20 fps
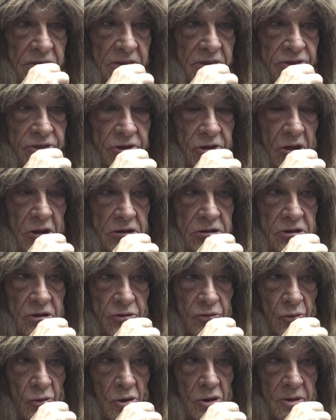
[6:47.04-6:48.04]
It's not
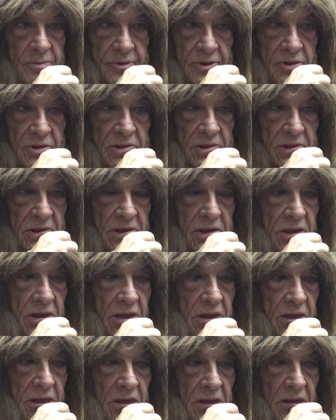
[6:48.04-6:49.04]
controllable.
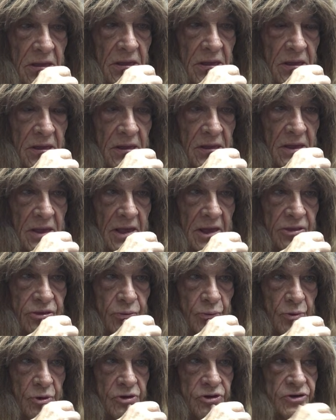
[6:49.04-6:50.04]
That's
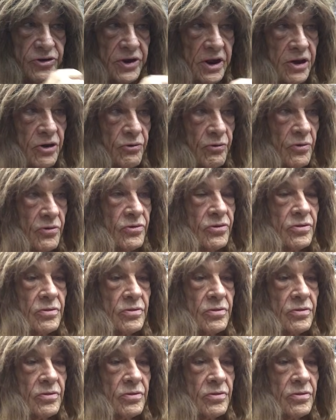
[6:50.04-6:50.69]
where it's dangerous.